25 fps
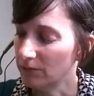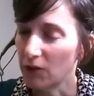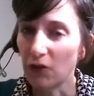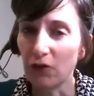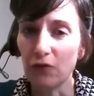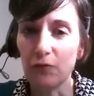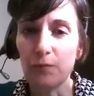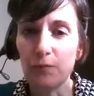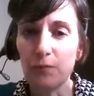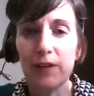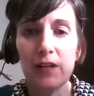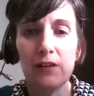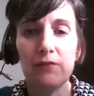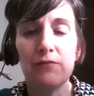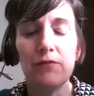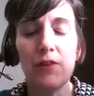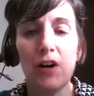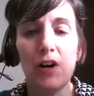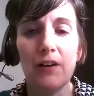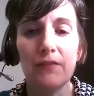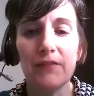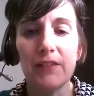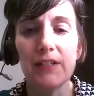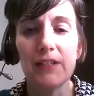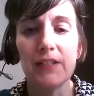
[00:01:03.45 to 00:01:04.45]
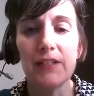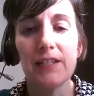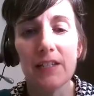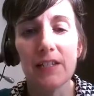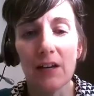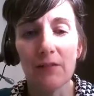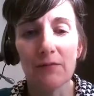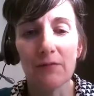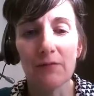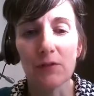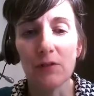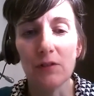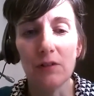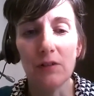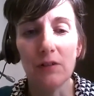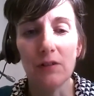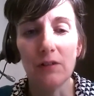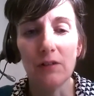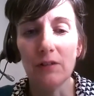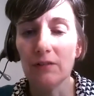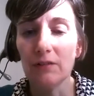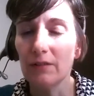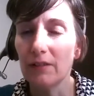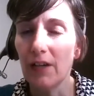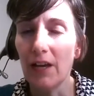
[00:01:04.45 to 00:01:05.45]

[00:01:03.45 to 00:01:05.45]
You've been involved in several